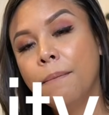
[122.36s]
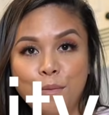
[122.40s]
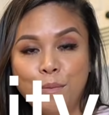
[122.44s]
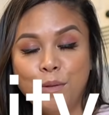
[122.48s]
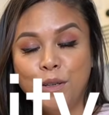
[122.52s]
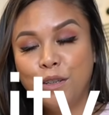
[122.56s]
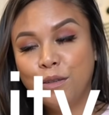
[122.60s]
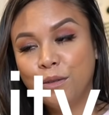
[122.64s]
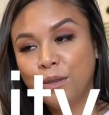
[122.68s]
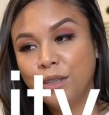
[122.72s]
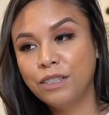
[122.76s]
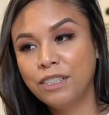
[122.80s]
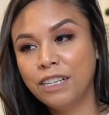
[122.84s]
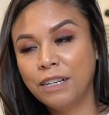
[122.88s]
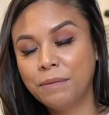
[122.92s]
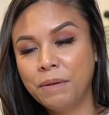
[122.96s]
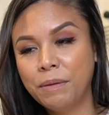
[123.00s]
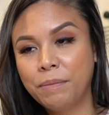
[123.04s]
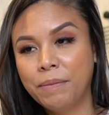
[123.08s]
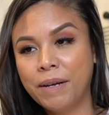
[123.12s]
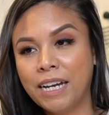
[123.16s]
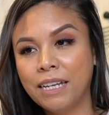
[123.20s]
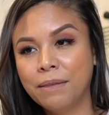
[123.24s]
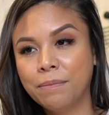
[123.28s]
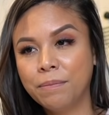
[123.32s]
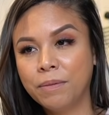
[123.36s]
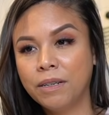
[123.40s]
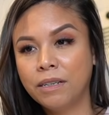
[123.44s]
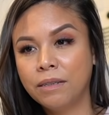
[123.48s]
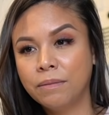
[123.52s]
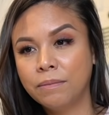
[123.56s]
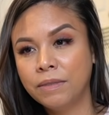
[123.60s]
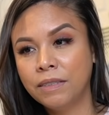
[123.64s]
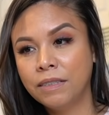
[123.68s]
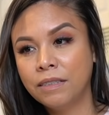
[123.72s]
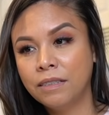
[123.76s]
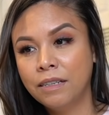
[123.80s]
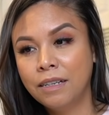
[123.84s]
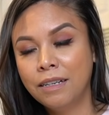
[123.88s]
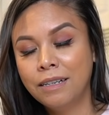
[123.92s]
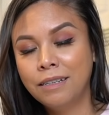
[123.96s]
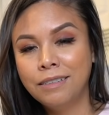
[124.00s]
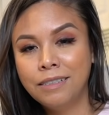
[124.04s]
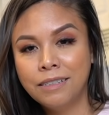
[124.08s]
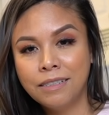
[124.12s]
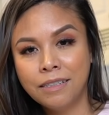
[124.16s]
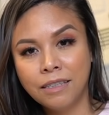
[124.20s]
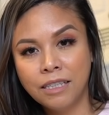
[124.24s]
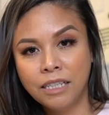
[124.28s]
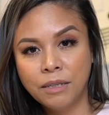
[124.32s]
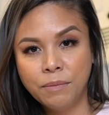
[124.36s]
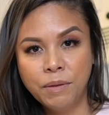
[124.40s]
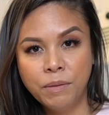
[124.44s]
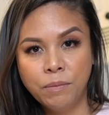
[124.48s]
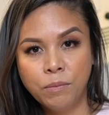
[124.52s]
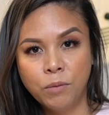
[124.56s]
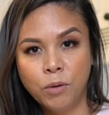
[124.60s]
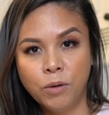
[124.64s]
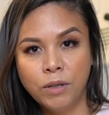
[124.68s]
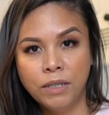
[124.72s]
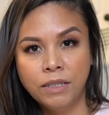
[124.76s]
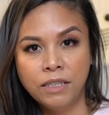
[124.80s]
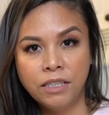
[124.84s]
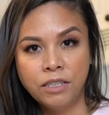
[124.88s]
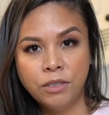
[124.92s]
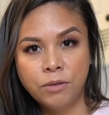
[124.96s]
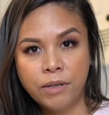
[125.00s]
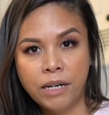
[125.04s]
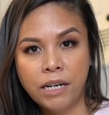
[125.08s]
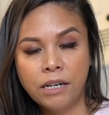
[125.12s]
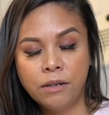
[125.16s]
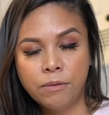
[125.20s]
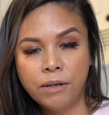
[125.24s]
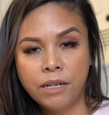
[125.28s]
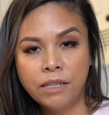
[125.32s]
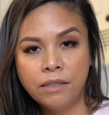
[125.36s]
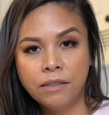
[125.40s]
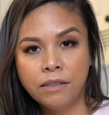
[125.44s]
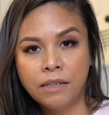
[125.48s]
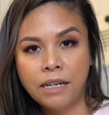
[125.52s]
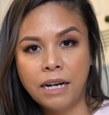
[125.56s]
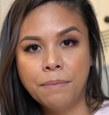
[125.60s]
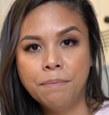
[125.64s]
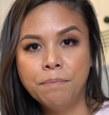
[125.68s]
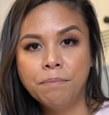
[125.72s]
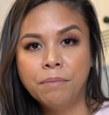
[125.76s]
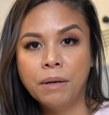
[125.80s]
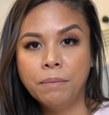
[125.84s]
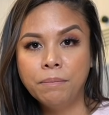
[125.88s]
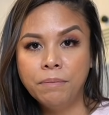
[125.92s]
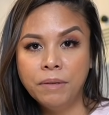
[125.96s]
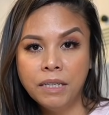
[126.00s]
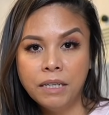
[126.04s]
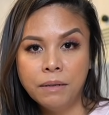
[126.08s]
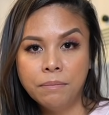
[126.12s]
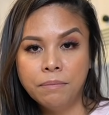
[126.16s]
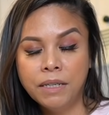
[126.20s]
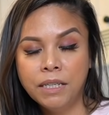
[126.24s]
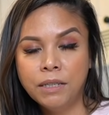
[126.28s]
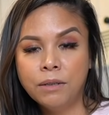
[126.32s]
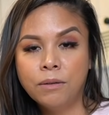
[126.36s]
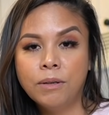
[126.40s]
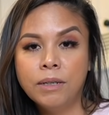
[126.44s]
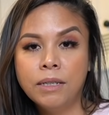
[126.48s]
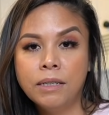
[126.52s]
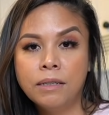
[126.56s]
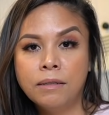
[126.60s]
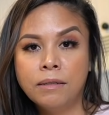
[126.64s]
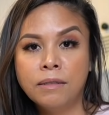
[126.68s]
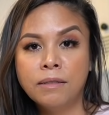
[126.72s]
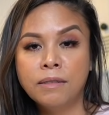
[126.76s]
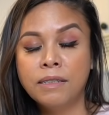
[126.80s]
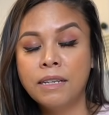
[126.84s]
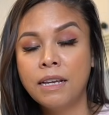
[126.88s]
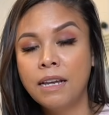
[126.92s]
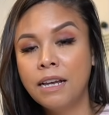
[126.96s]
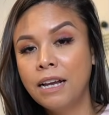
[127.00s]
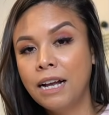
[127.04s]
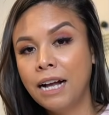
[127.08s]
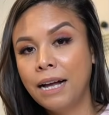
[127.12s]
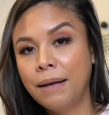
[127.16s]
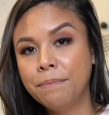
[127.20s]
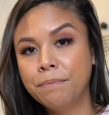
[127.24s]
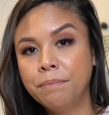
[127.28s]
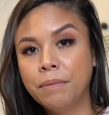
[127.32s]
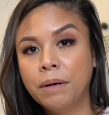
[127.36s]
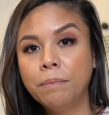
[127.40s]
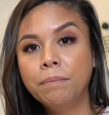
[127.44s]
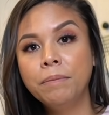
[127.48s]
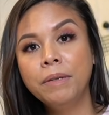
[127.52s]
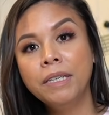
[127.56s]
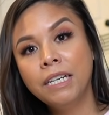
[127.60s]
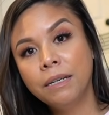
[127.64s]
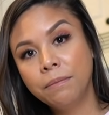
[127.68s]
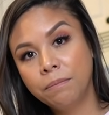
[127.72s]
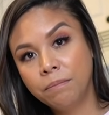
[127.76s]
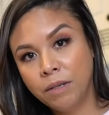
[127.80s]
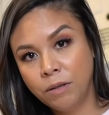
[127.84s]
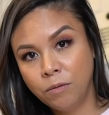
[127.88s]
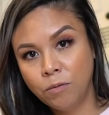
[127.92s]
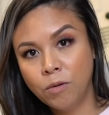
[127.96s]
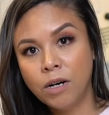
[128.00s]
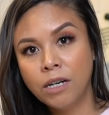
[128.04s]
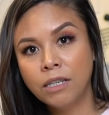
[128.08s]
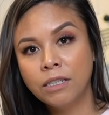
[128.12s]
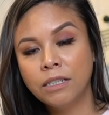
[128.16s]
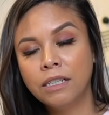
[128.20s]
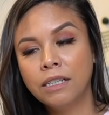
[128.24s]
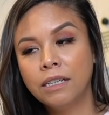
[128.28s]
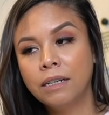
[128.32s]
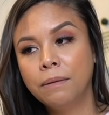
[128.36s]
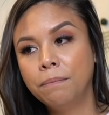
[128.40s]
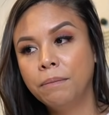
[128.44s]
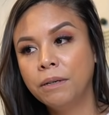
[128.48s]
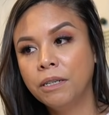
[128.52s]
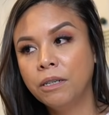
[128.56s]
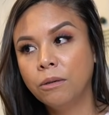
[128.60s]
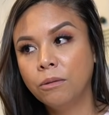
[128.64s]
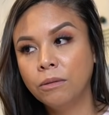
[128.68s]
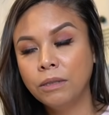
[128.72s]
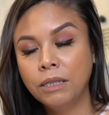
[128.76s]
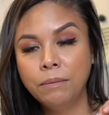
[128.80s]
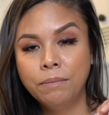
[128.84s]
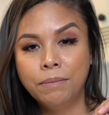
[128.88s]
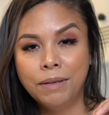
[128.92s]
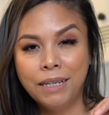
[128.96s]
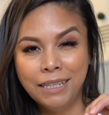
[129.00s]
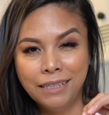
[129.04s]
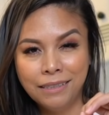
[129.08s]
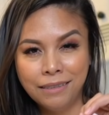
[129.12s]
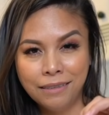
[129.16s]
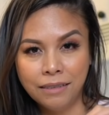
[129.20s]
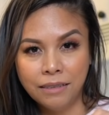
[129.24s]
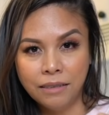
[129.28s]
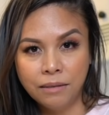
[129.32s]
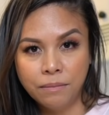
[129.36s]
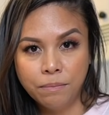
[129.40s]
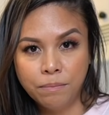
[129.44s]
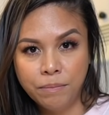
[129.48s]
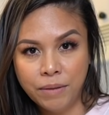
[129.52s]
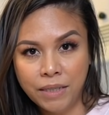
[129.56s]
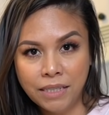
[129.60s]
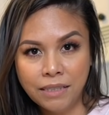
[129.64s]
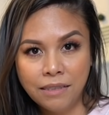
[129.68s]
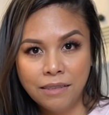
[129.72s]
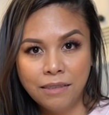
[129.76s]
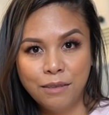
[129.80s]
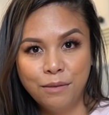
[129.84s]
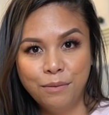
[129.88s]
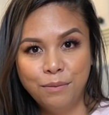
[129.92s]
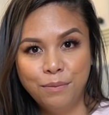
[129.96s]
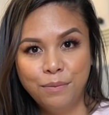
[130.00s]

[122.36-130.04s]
but in order to have my bath bombs just a little bit more in this drier weather, I'm bumping up my oils, I'm bumping up my water, but only by a little bit.